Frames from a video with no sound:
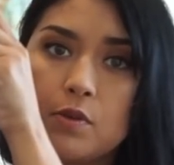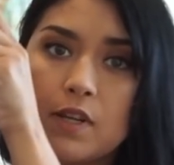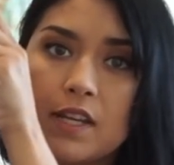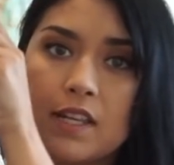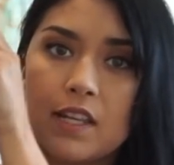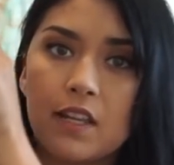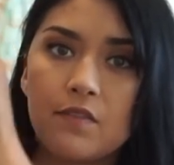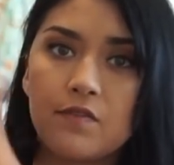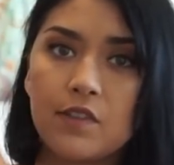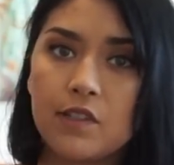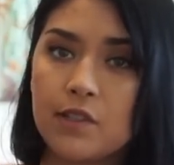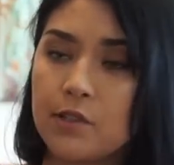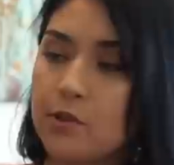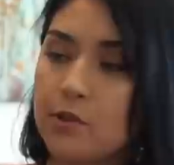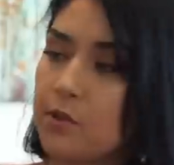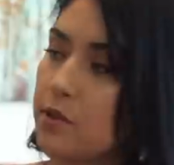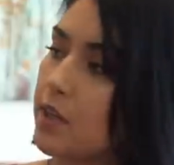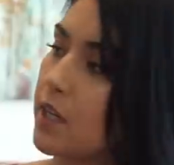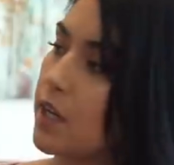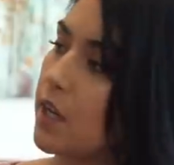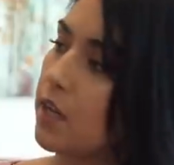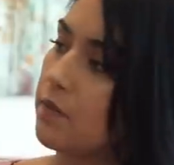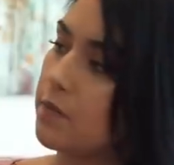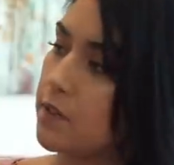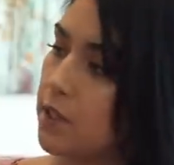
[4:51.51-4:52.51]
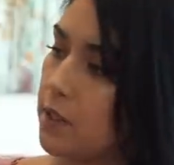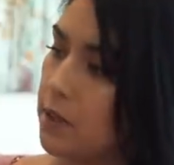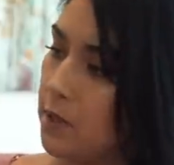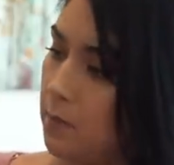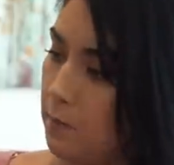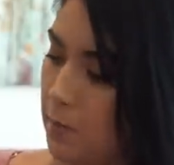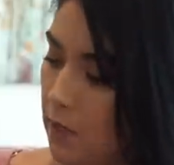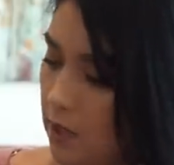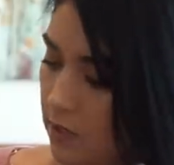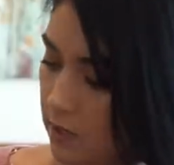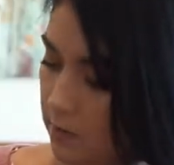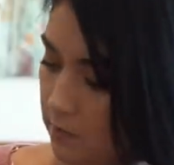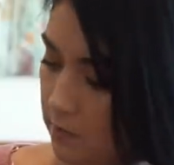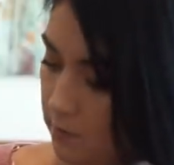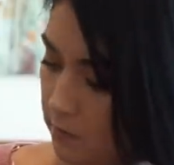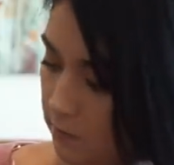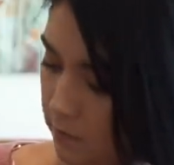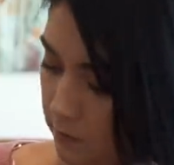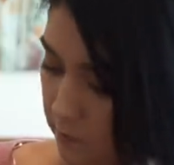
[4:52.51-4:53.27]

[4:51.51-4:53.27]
I love the little cuffs at the bottom.